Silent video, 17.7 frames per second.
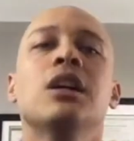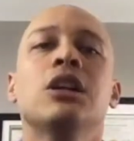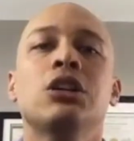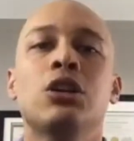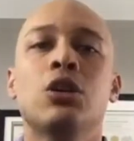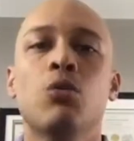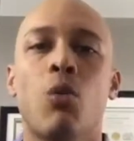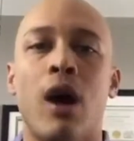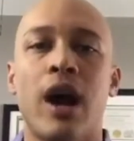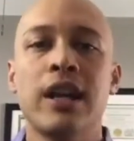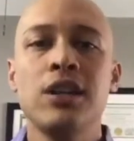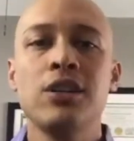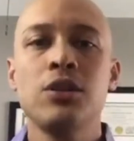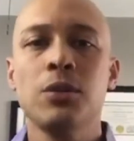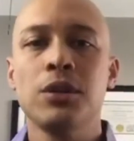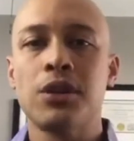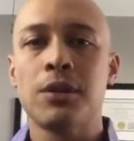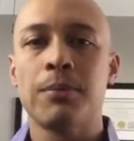You want to
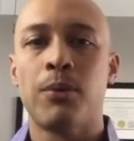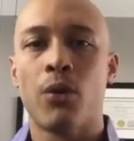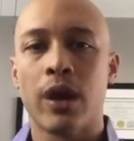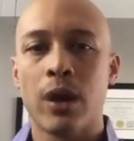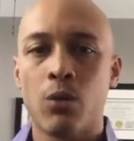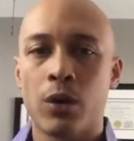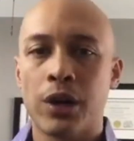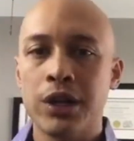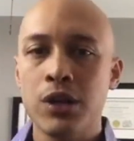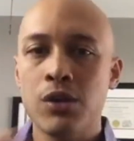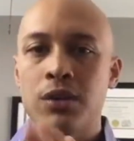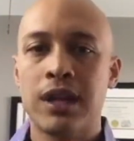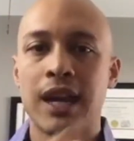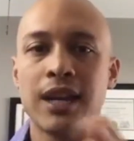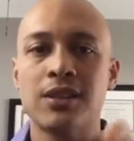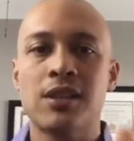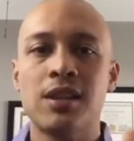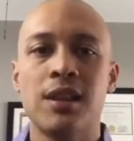do it to the point where you
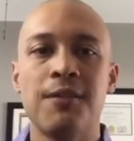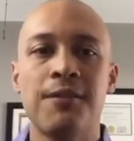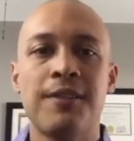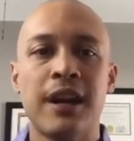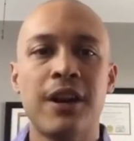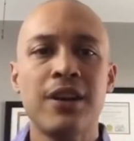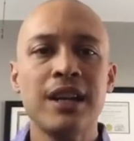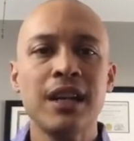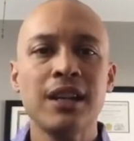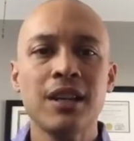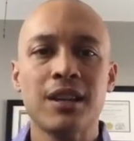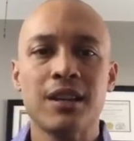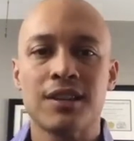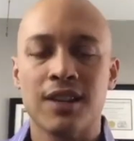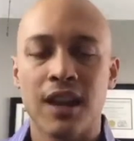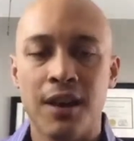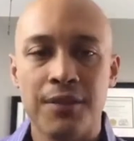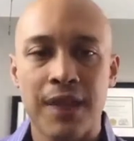get to the very end
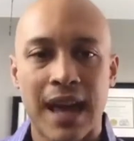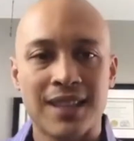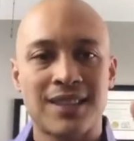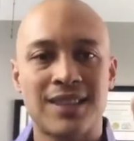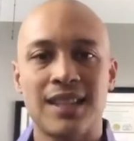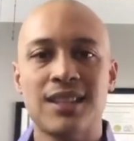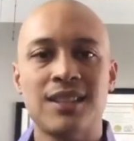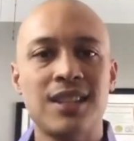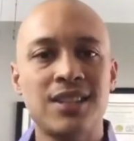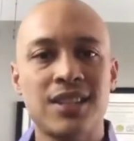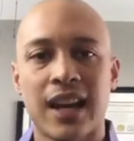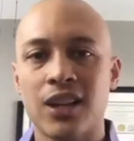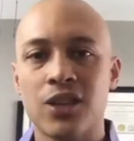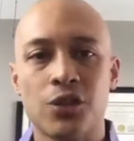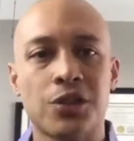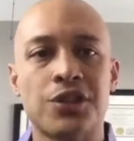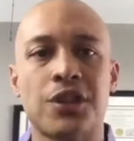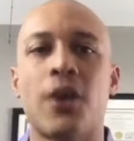of that 60
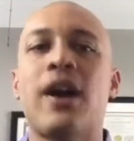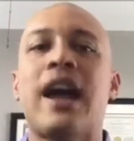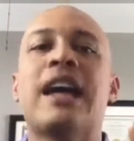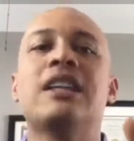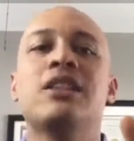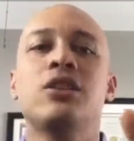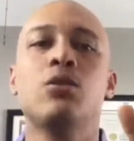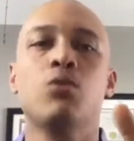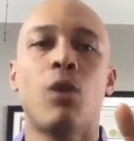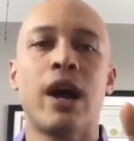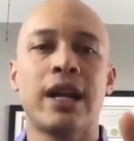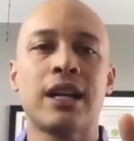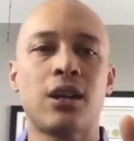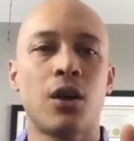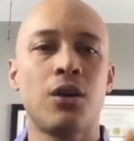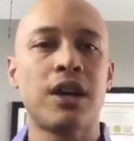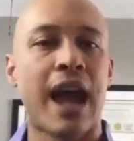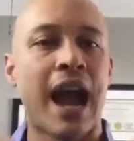seconds or so, and you want to
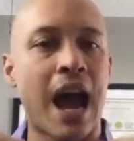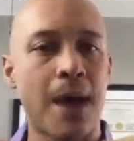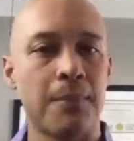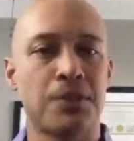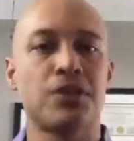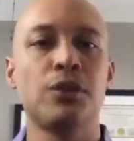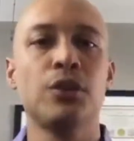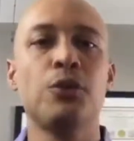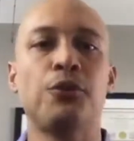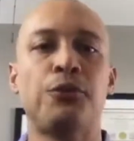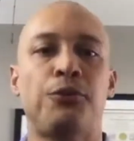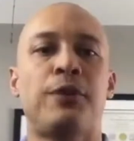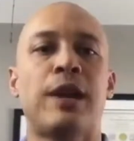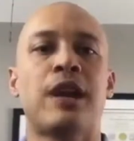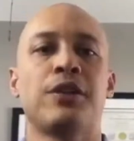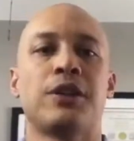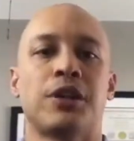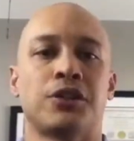go to absolute
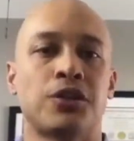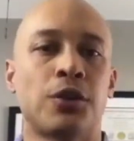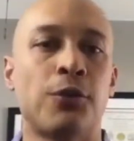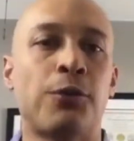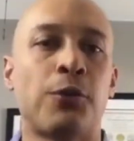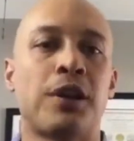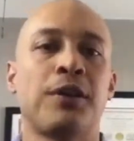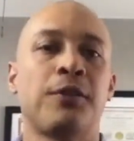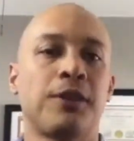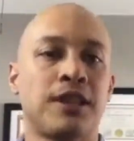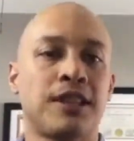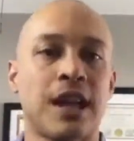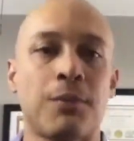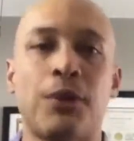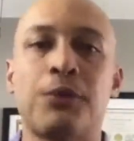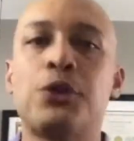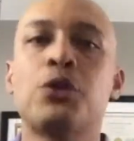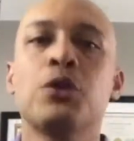failure. So for
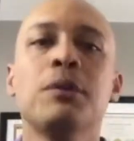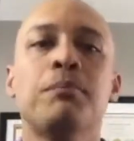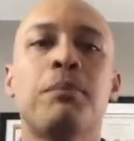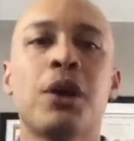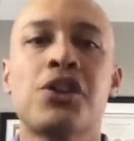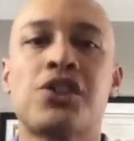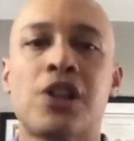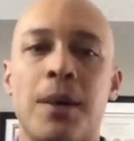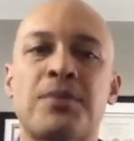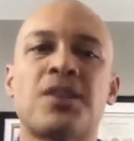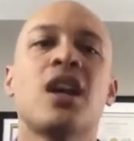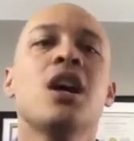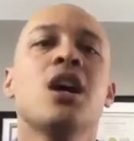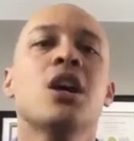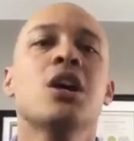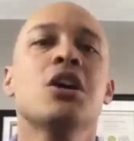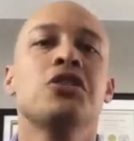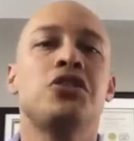example, if you're doing push-ups,
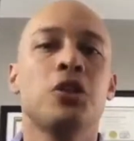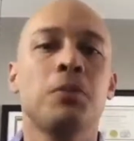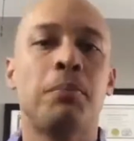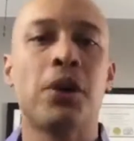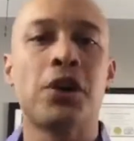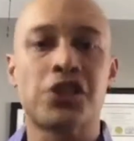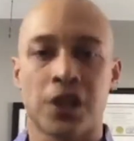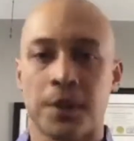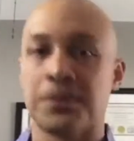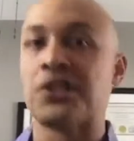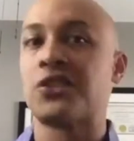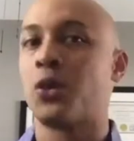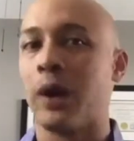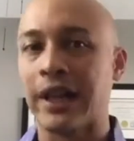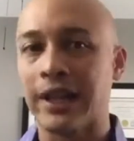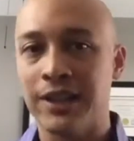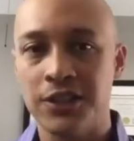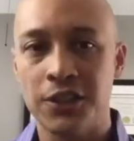do push-ups as
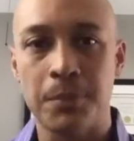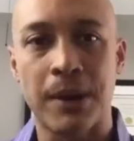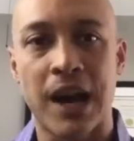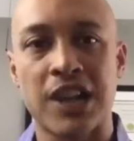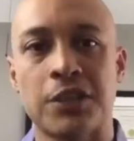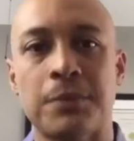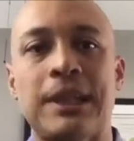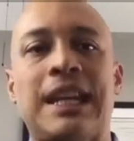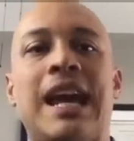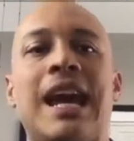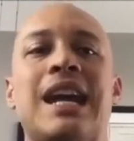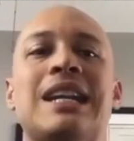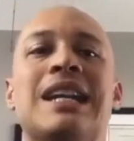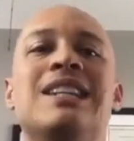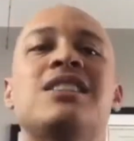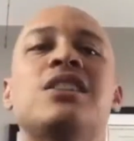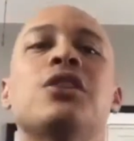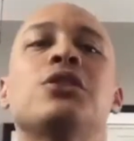quickly as you possibly can
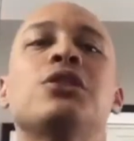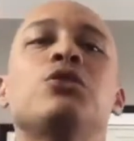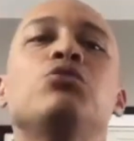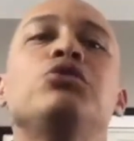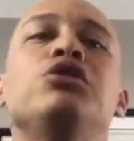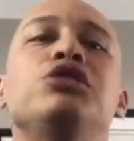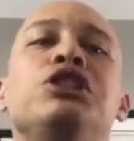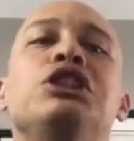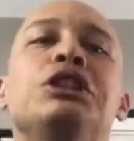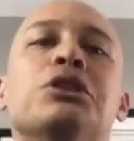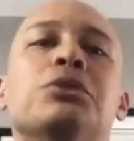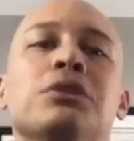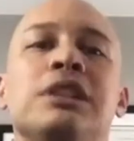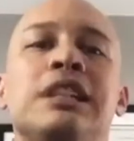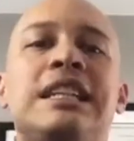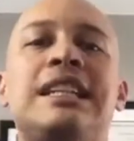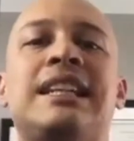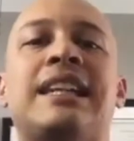until you
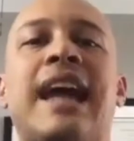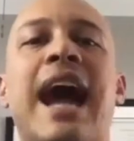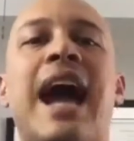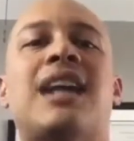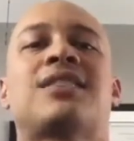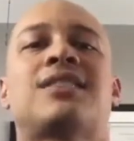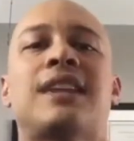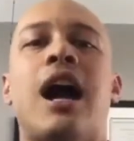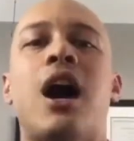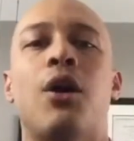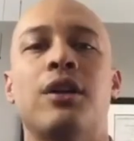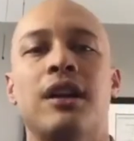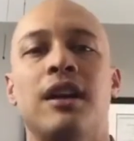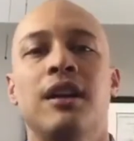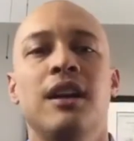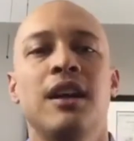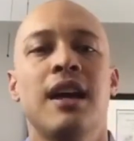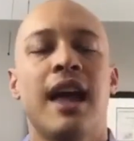literally gas out
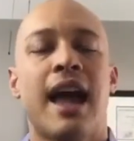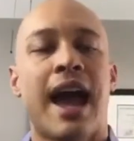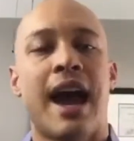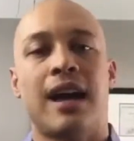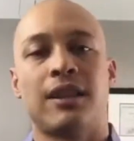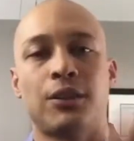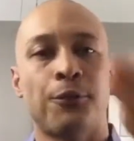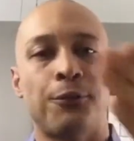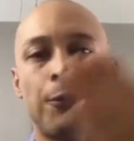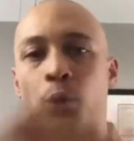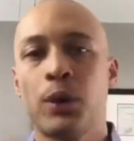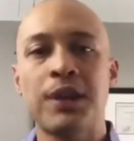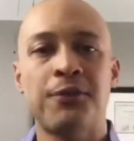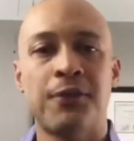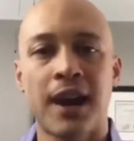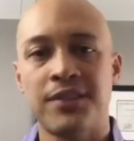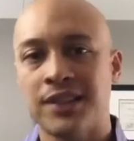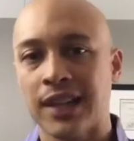at the
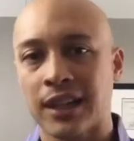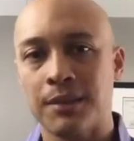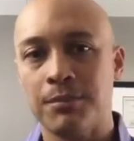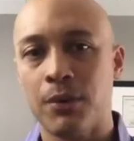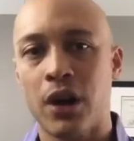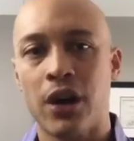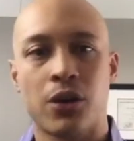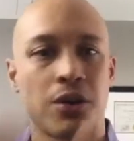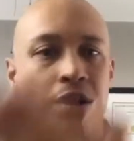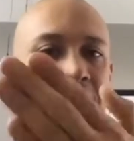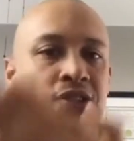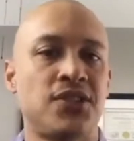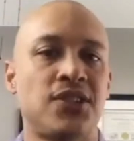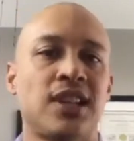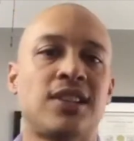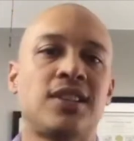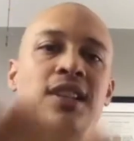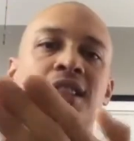45-second mark or the
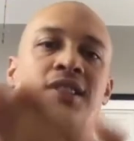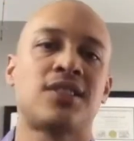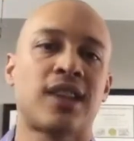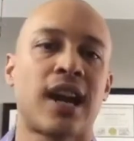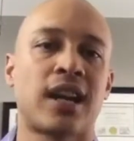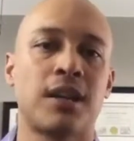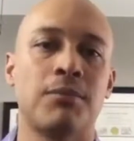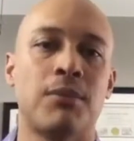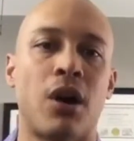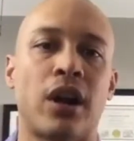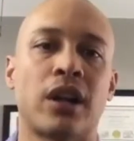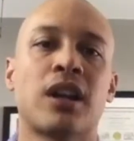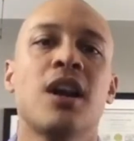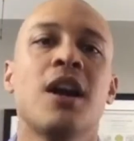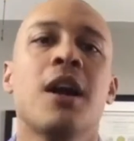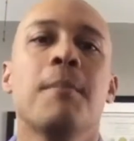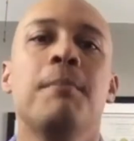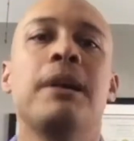60-second mark.
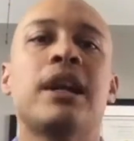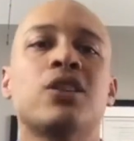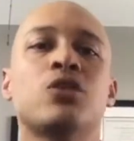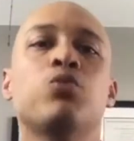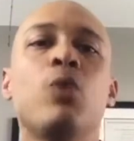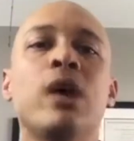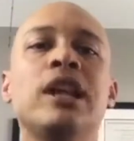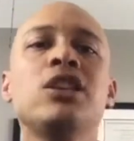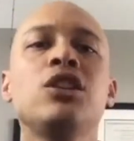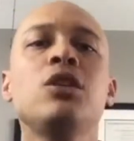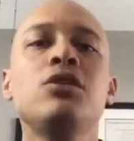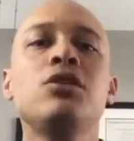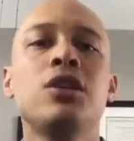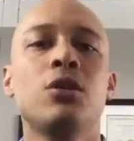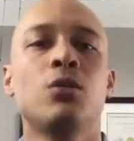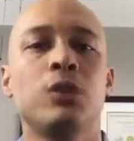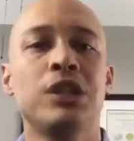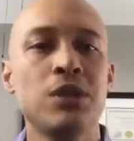Because when you
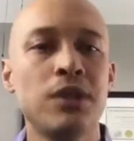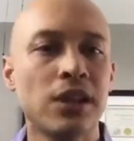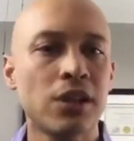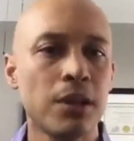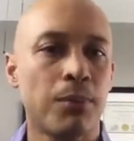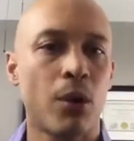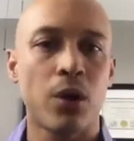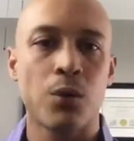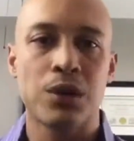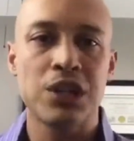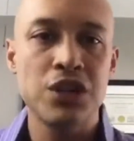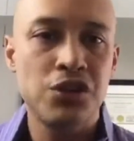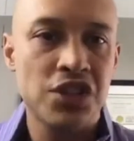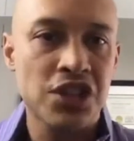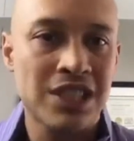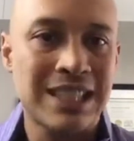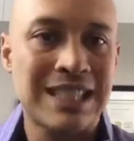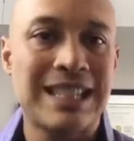get to the point where you
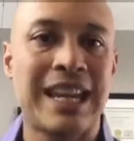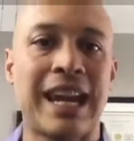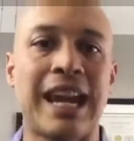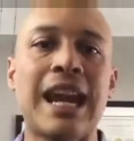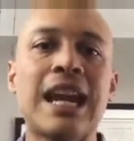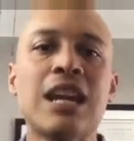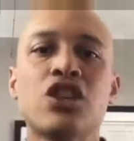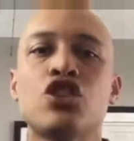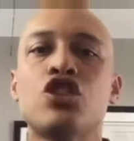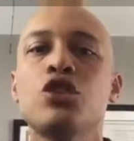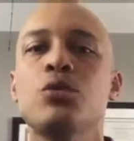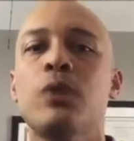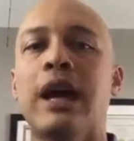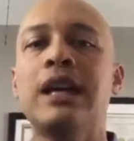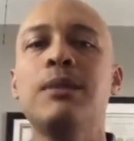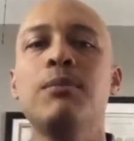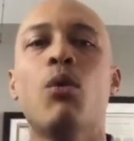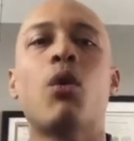just can't do
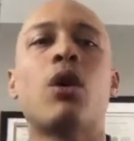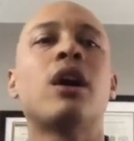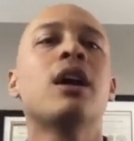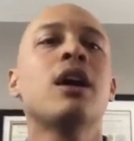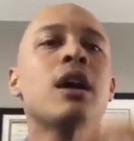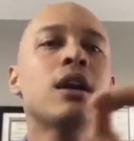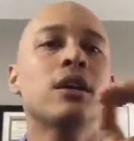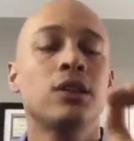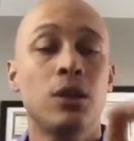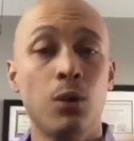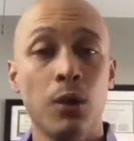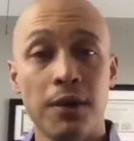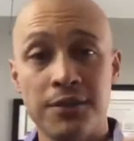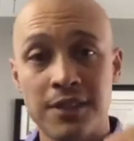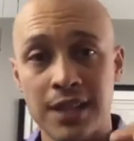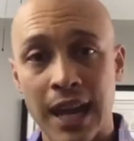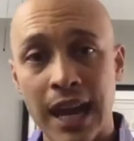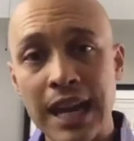anymore, you
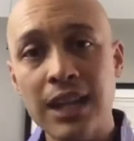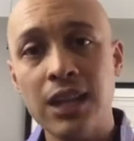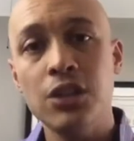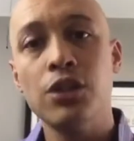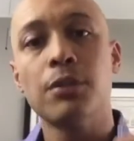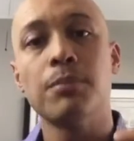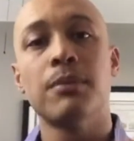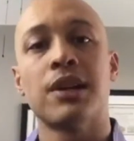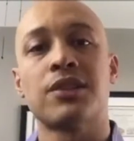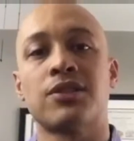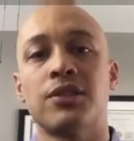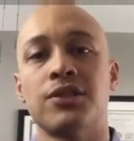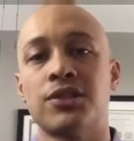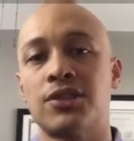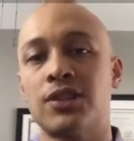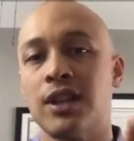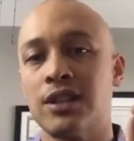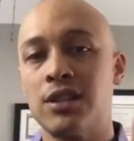have taken your
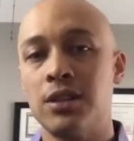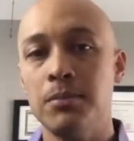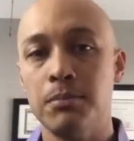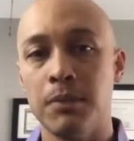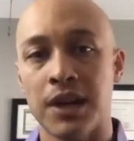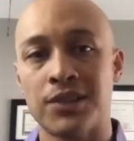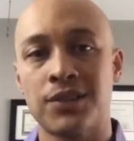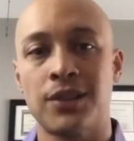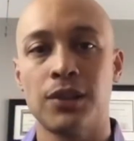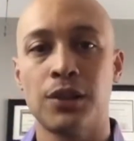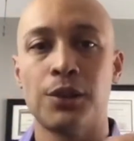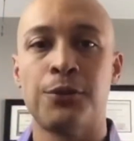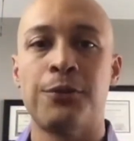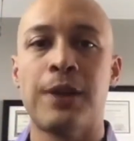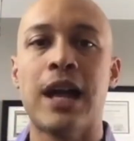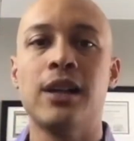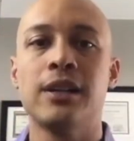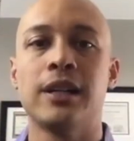muscles to muscular
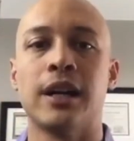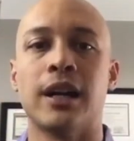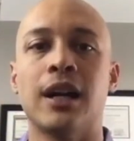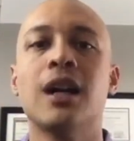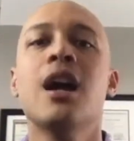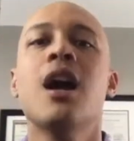failure.